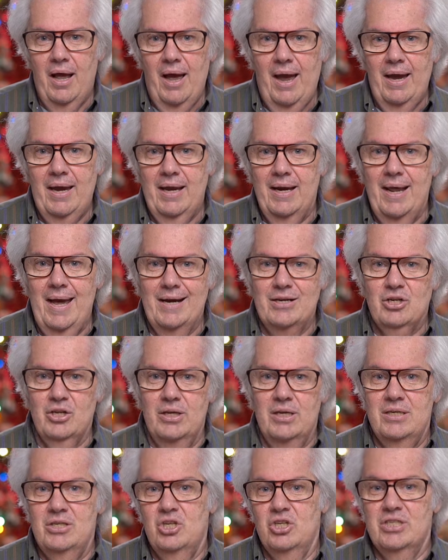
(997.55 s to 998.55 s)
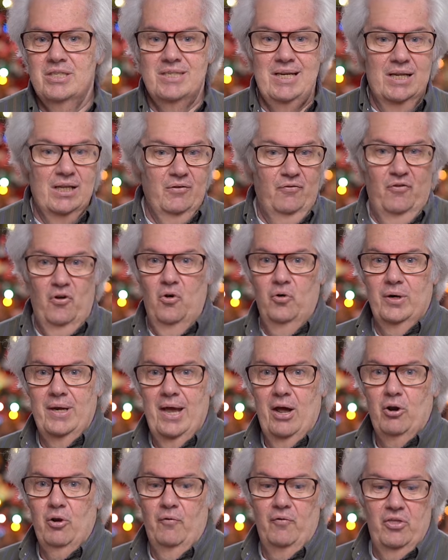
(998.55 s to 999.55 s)
I can actually just set the phone
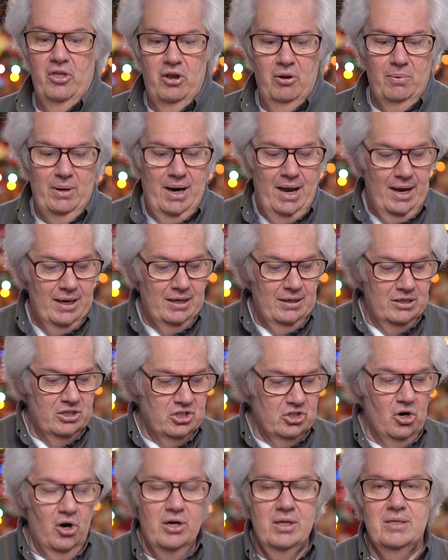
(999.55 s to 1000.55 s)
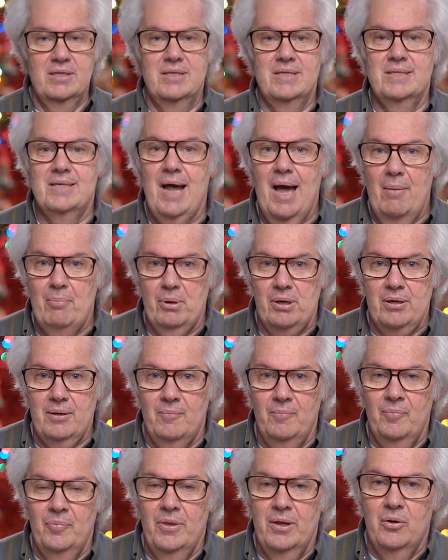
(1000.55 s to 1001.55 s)
down over there, but I can start it and stop it
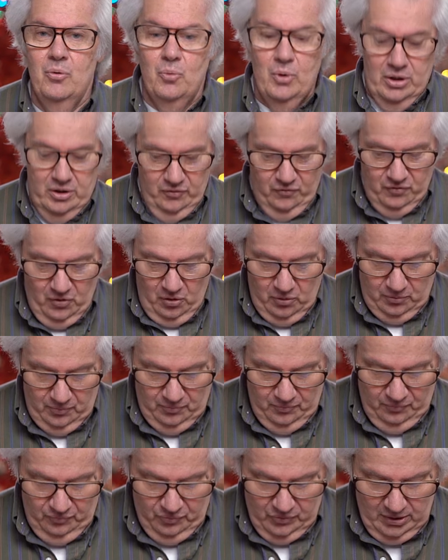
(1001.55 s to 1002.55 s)
with the phone.